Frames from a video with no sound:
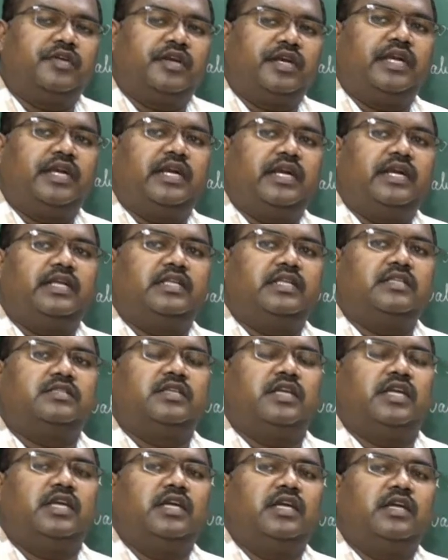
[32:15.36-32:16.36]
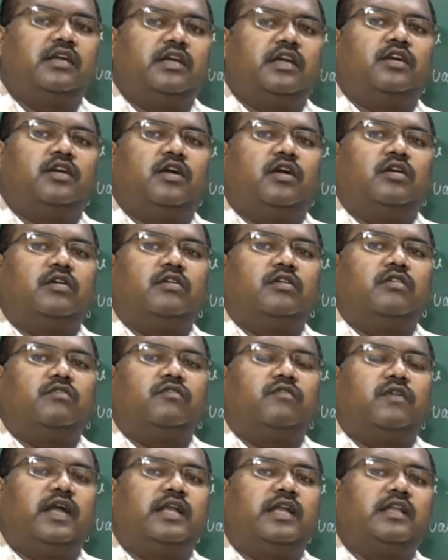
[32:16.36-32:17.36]
the redundancy, in order
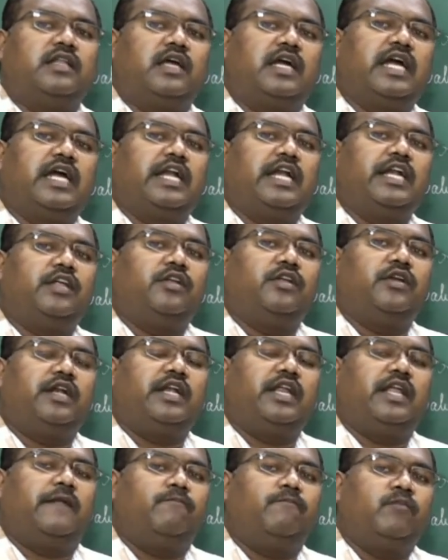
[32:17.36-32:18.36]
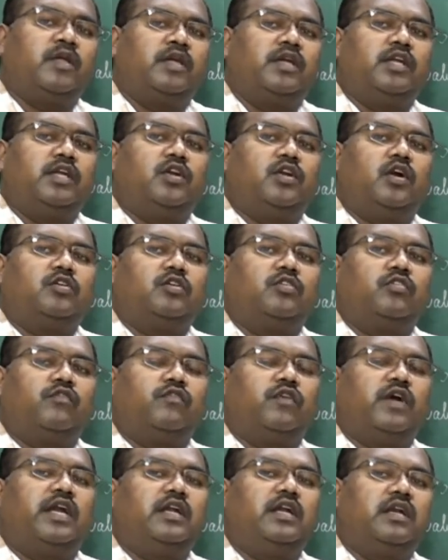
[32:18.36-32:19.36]
to find the continuity, in order
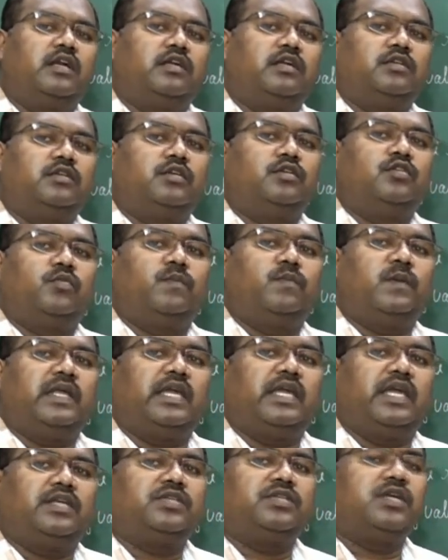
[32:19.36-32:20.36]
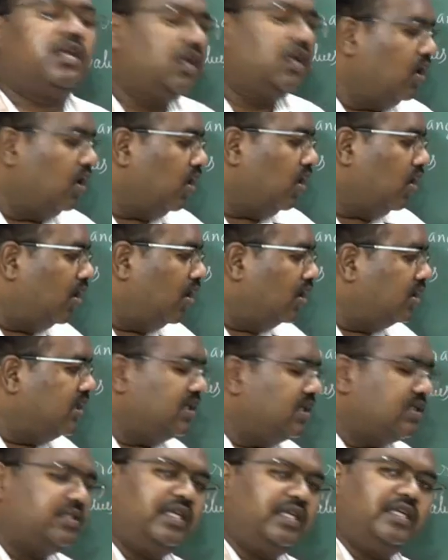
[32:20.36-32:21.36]
to find the duplication. All
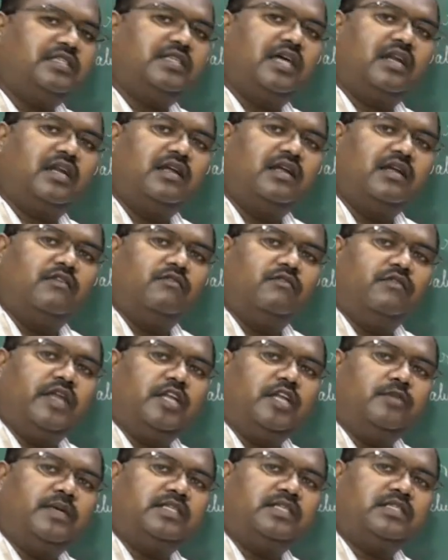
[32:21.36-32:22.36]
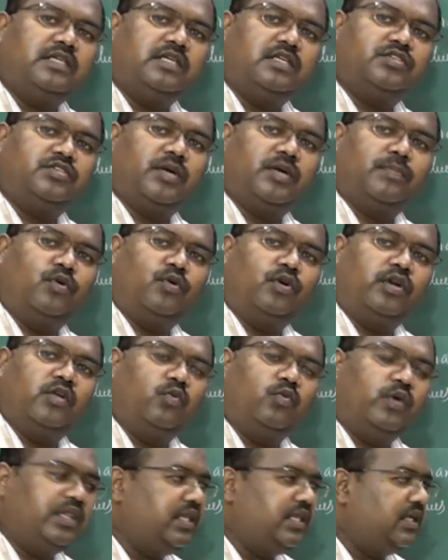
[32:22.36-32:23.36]
these things are very much
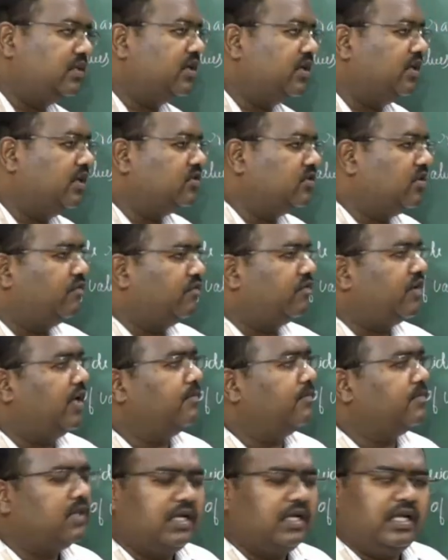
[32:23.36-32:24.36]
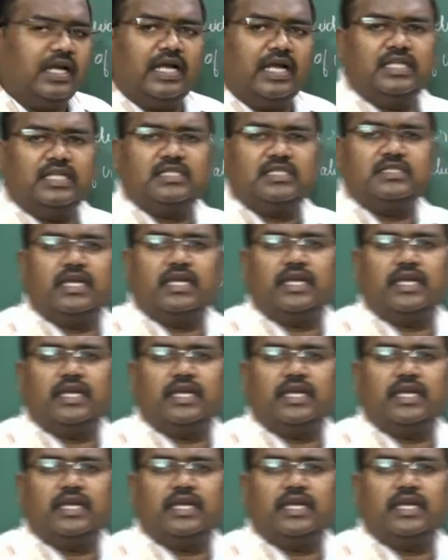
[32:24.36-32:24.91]
supportive with these kinds of frames. And the